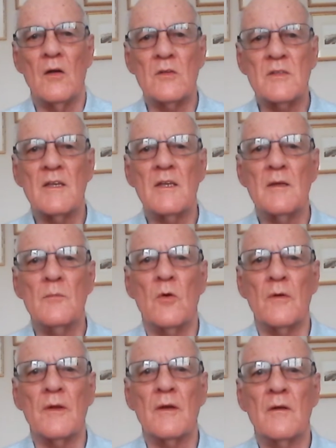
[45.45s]
On Saturday
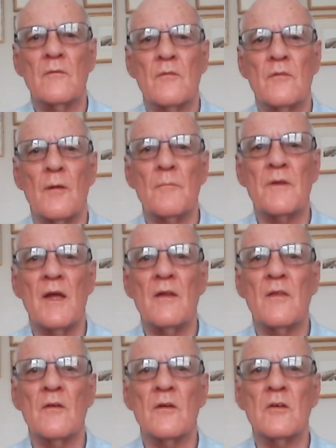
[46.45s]
morning from
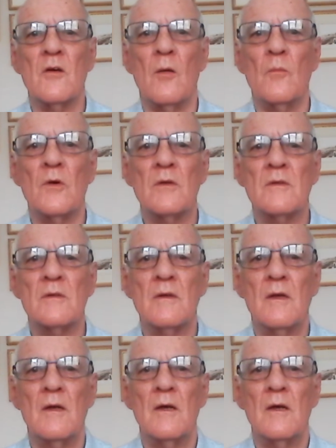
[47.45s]
10:30 onwards